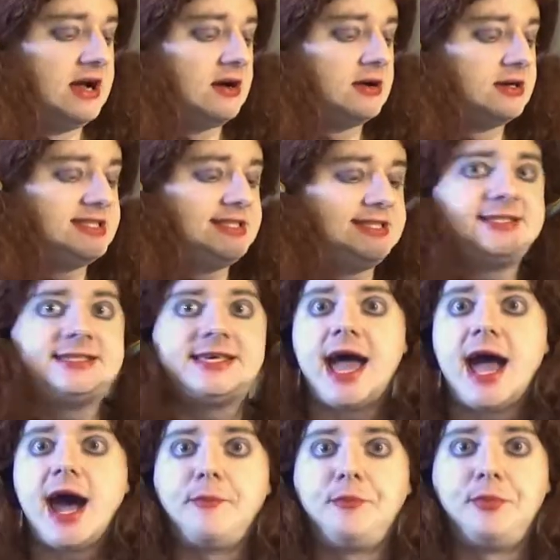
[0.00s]
or
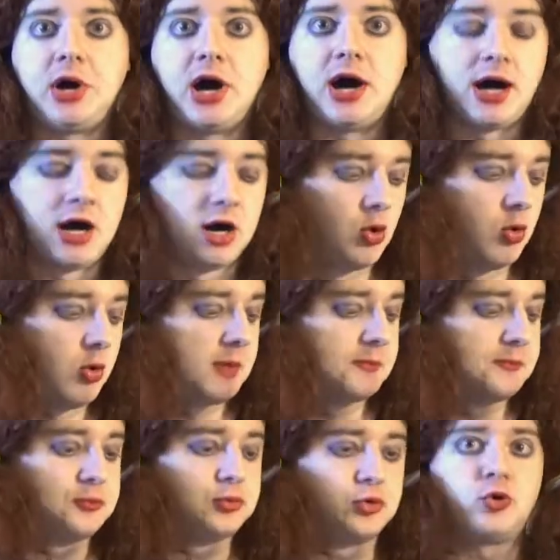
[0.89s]
Zappa,
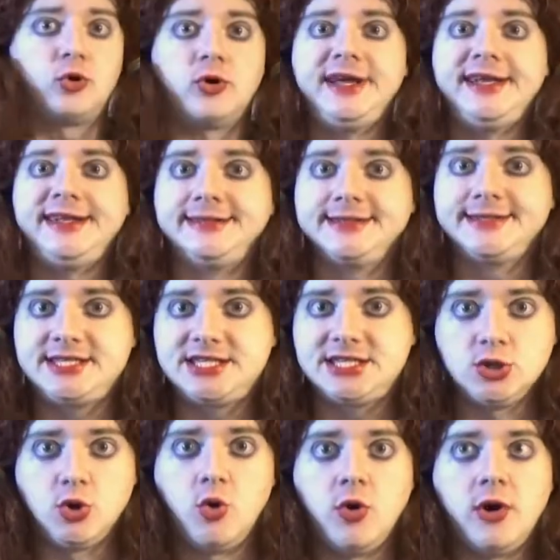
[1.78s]
or
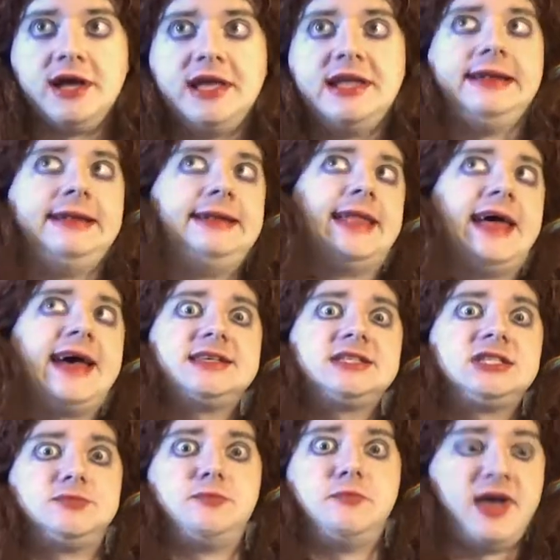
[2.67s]
Prince, or
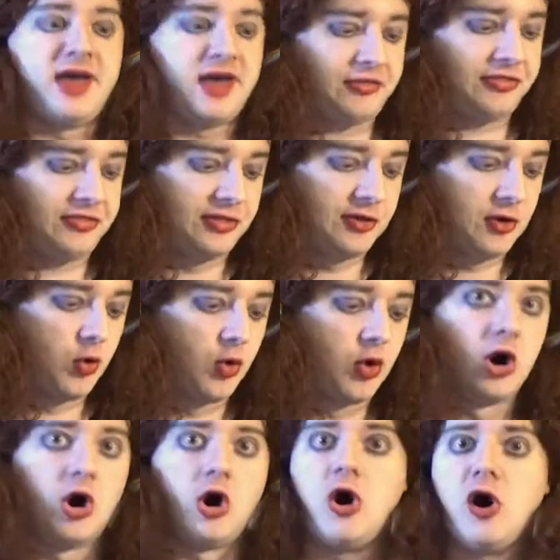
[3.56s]
Nesmith,
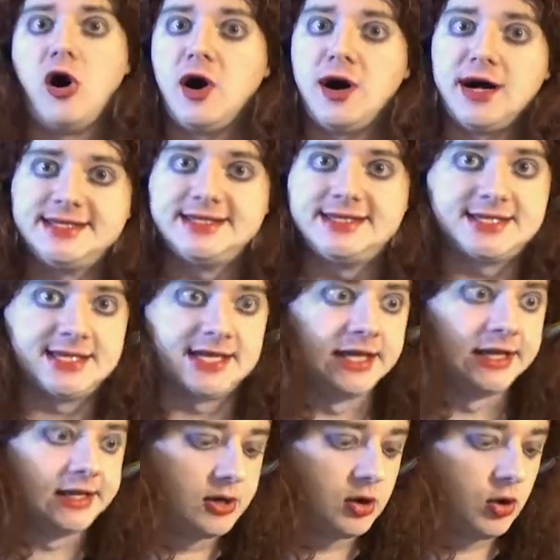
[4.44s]
or
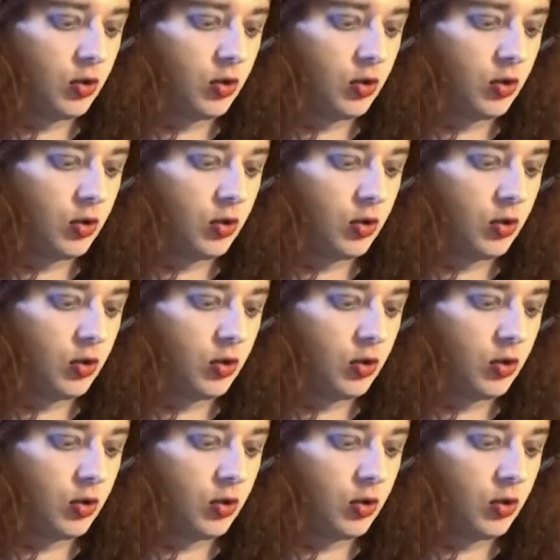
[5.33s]
Ozzy,